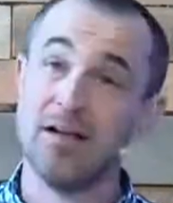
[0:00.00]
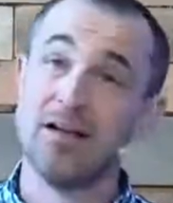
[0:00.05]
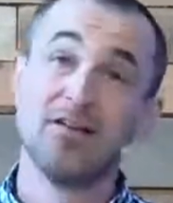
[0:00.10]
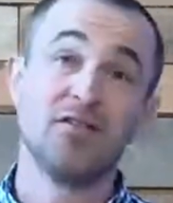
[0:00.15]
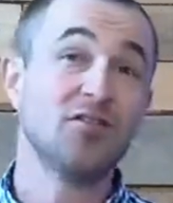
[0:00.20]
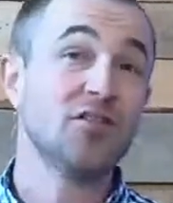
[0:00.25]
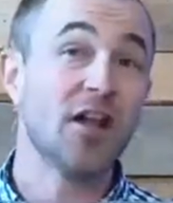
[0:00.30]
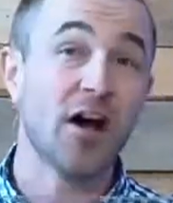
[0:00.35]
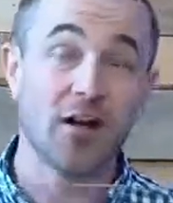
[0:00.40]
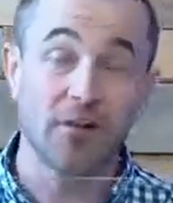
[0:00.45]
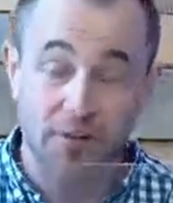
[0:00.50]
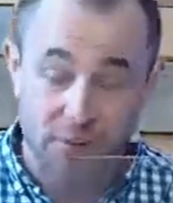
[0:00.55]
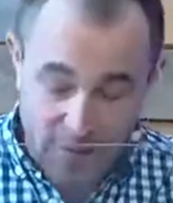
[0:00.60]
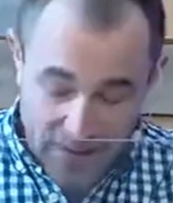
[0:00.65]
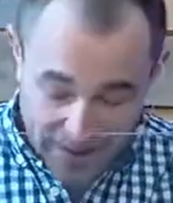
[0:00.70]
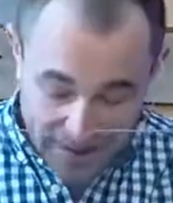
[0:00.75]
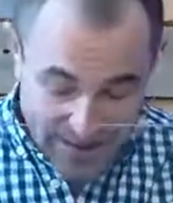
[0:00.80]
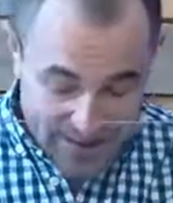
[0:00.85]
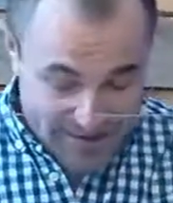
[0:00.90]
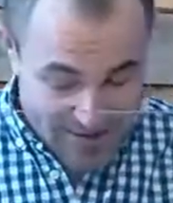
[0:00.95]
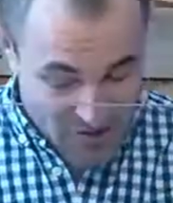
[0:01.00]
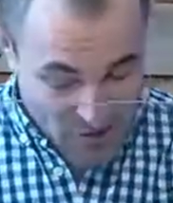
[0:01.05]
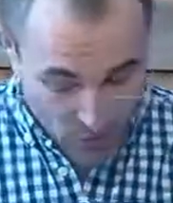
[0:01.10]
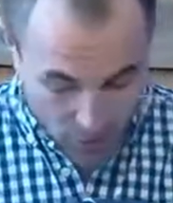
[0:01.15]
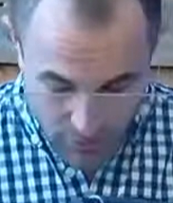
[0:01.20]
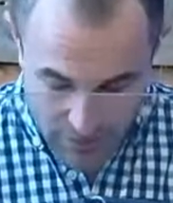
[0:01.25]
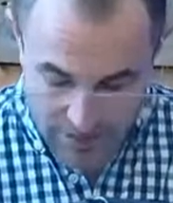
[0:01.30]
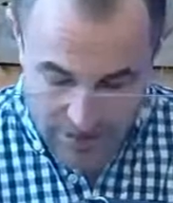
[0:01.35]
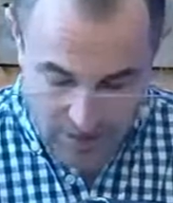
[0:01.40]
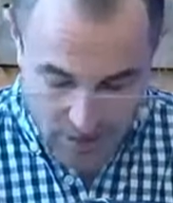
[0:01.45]
Nothing. He is
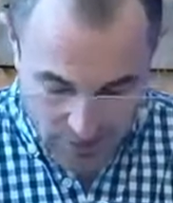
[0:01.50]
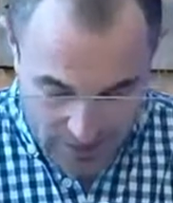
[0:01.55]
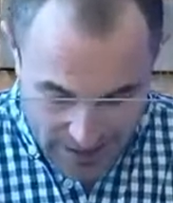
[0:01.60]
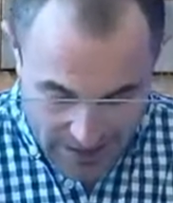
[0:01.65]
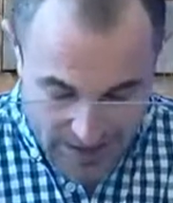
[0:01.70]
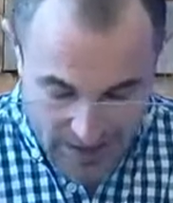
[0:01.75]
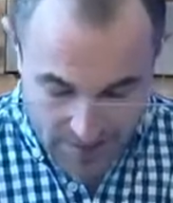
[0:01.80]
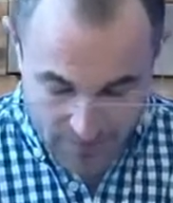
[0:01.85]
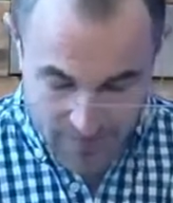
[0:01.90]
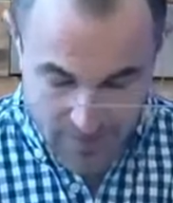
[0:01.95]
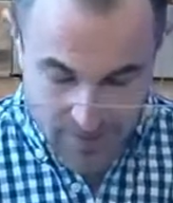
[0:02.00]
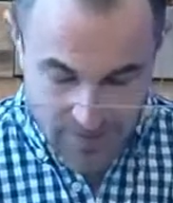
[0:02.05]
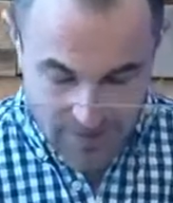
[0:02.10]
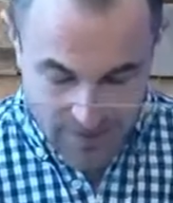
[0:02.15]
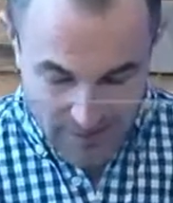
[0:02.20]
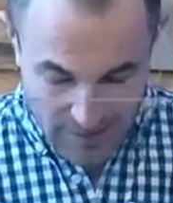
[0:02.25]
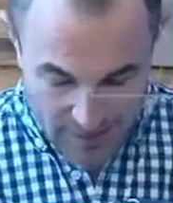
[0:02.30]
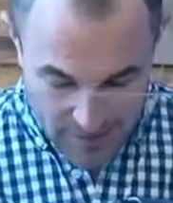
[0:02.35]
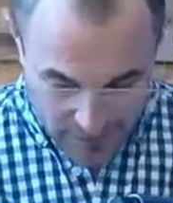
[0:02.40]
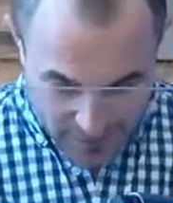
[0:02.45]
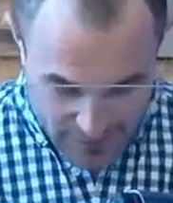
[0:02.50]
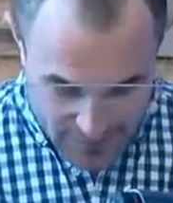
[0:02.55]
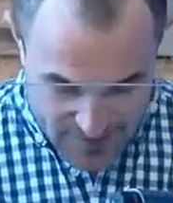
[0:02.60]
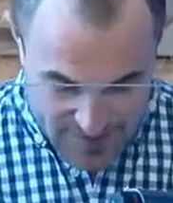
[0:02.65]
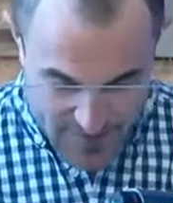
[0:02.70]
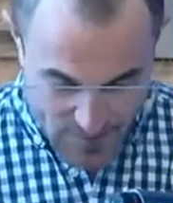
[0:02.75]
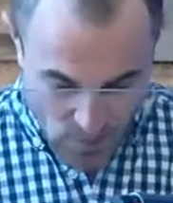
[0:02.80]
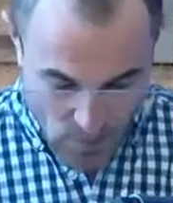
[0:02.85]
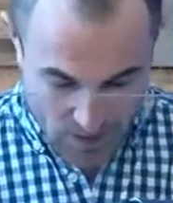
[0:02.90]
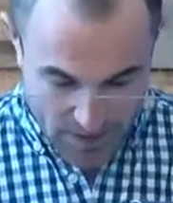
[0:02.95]
calling your name
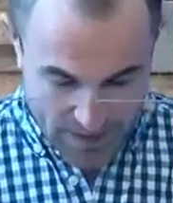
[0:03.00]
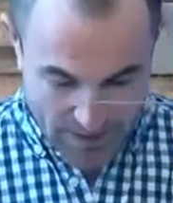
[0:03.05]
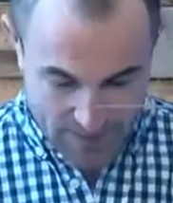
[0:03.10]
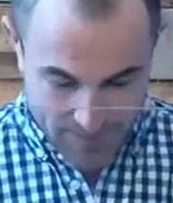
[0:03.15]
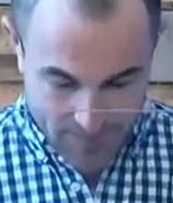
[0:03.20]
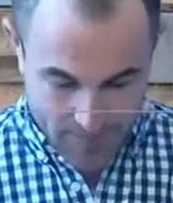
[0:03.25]
this morning.